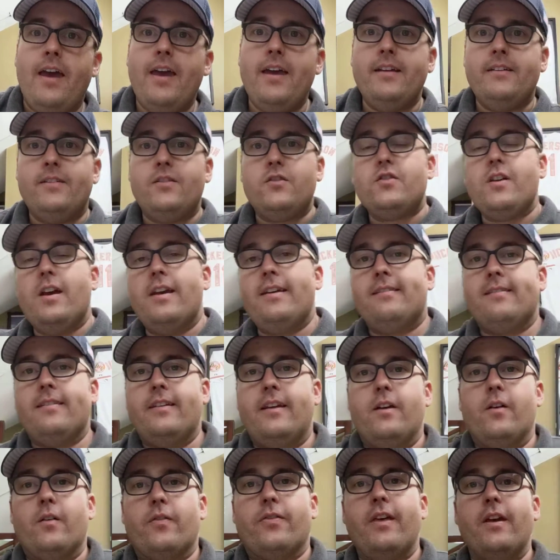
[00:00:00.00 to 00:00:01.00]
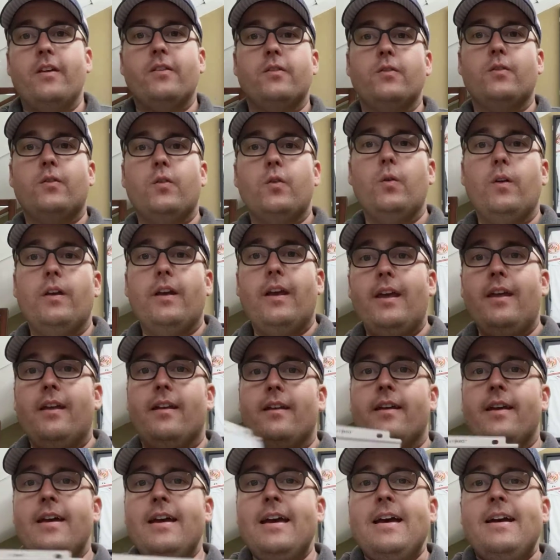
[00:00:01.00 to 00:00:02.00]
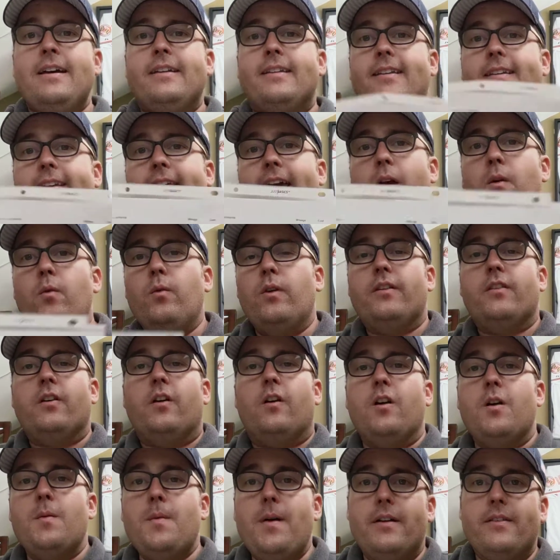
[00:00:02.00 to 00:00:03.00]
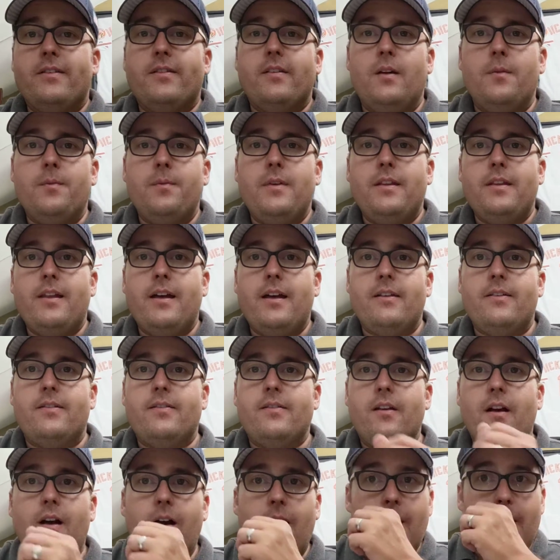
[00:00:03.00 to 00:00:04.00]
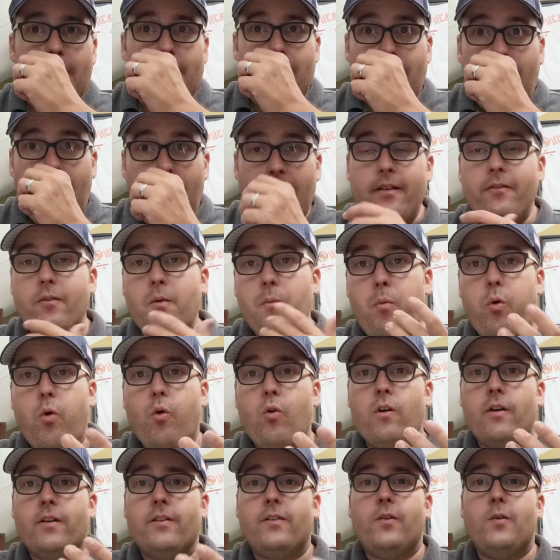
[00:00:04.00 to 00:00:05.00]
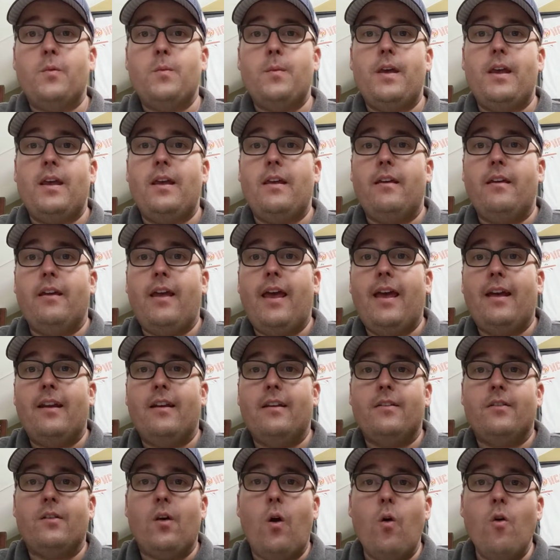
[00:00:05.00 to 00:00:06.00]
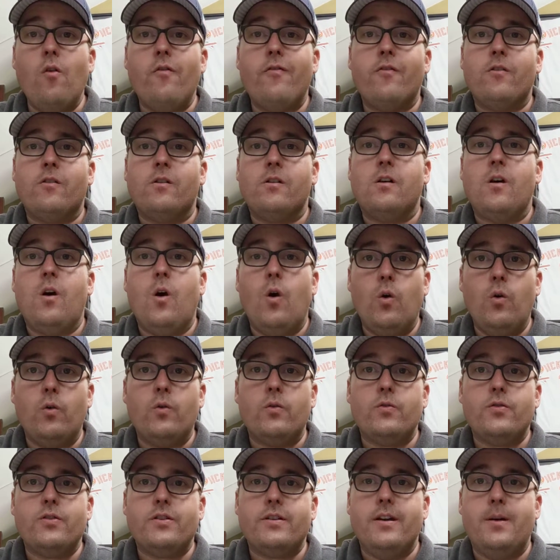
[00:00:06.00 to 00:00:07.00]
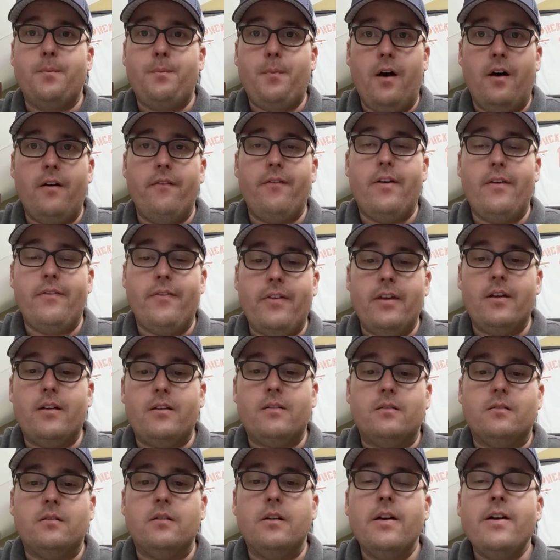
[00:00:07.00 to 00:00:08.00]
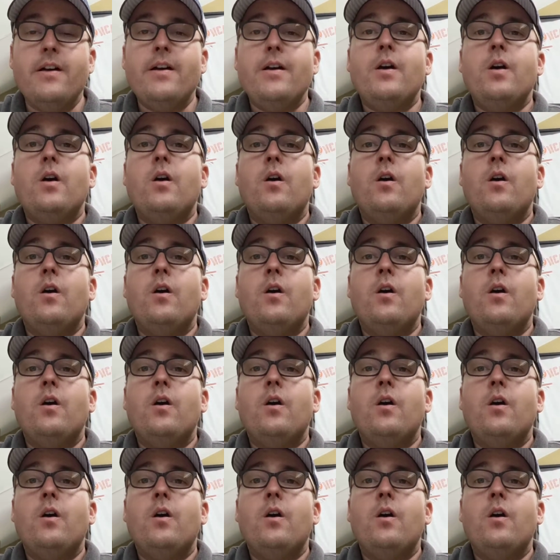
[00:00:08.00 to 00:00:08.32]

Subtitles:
Hey, it's Jason here. Thanks for tuning in. Today I want to talk about something that's kind of important to me, and it's overall ownership of a vehicle.